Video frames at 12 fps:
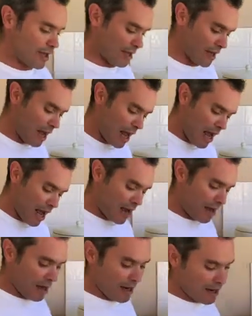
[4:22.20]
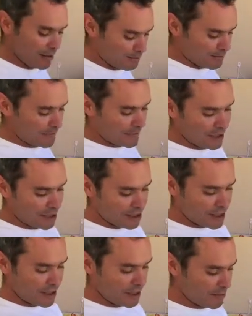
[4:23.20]
it.
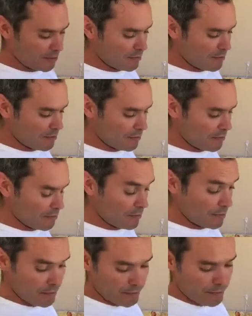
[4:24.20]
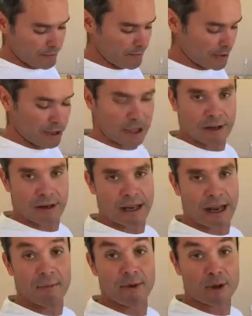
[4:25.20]
Is
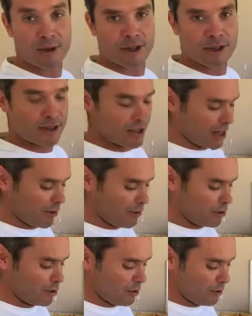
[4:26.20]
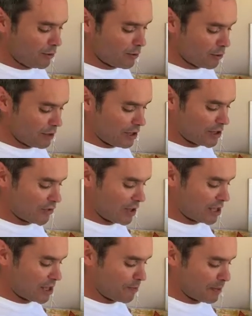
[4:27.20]
particularly I'm using sourdough for this
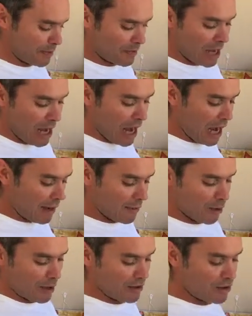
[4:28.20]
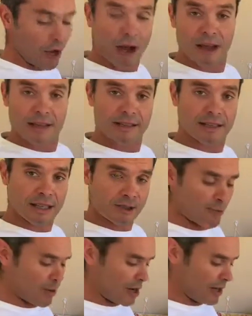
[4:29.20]
recipe. I'm gonna dice this
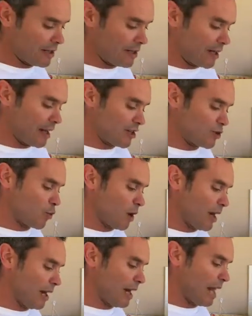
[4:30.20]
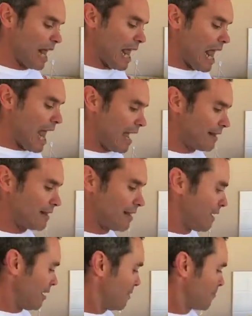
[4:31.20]
bread as well, and
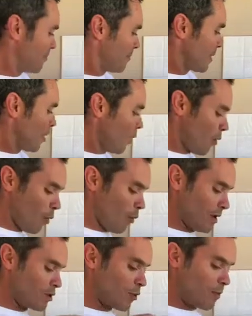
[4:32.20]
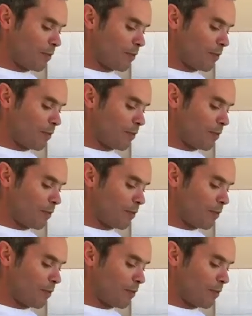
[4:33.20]
then once